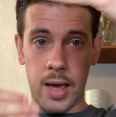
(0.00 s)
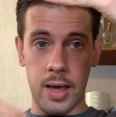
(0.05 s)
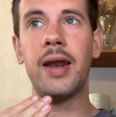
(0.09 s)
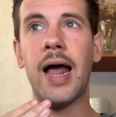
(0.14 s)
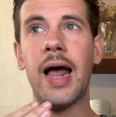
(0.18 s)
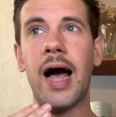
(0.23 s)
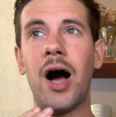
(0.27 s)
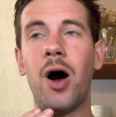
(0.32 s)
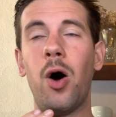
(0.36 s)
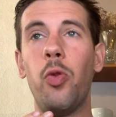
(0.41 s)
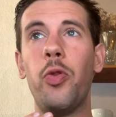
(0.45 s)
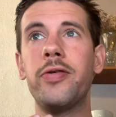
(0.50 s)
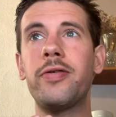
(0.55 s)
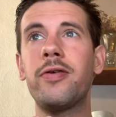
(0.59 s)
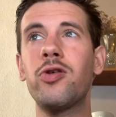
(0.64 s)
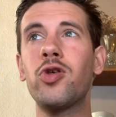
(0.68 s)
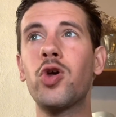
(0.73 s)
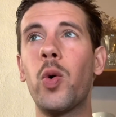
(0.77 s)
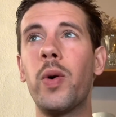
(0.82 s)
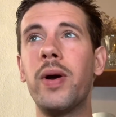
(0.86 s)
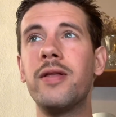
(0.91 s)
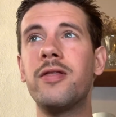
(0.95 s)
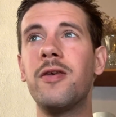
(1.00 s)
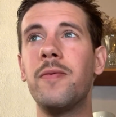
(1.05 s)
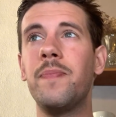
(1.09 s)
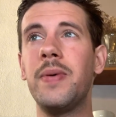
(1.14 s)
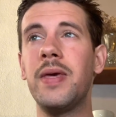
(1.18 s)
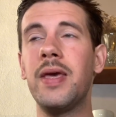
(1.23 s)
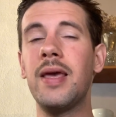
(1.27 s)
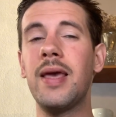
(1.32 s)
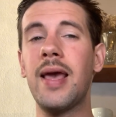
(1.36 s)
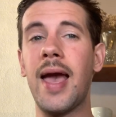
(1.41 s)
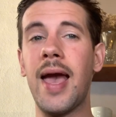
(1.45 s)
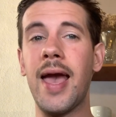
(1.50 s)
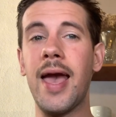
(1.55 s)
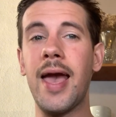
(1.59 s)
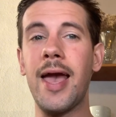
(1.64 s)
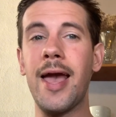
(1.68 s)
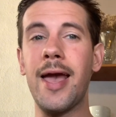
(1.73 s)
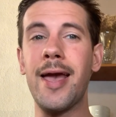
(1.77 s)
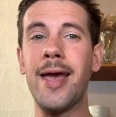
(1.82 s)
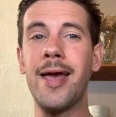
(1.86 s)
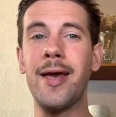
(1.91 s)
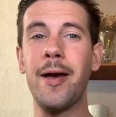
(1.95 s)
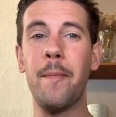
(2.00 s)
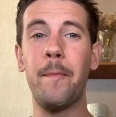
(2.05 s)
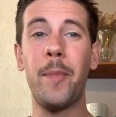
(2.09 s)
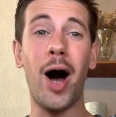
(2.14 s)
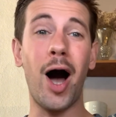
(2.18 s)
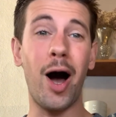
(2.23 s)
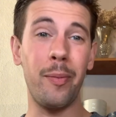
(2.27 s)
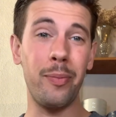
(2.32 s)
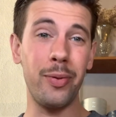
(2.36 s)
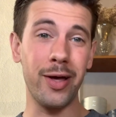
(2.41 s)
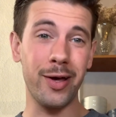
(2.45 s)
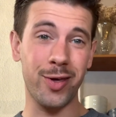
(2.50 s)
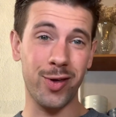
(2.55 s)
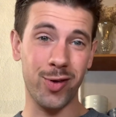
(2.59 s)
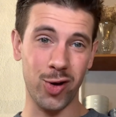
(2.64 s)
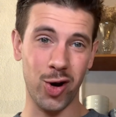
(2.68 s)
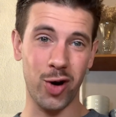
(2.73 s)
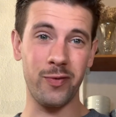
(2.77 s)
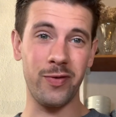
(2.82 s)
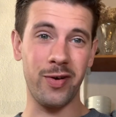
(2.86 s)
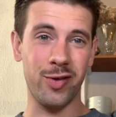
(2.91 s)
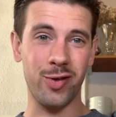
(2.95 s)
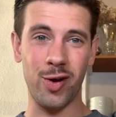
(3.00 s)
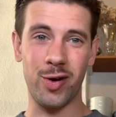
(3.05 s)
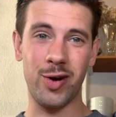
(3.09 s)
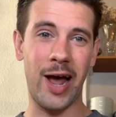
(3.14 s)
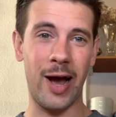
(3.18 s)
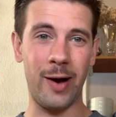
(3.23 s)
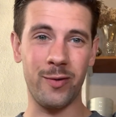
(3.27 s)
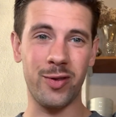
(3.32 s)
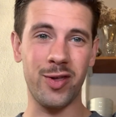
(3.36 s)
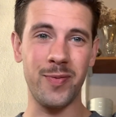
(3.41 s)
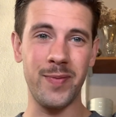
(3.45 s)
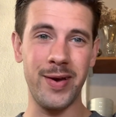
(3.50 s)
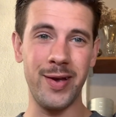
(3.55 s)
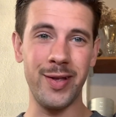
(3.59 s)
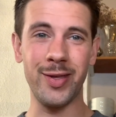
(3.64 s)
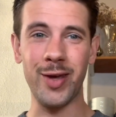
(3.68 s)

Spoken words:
Now, this is going to be a public service announcement,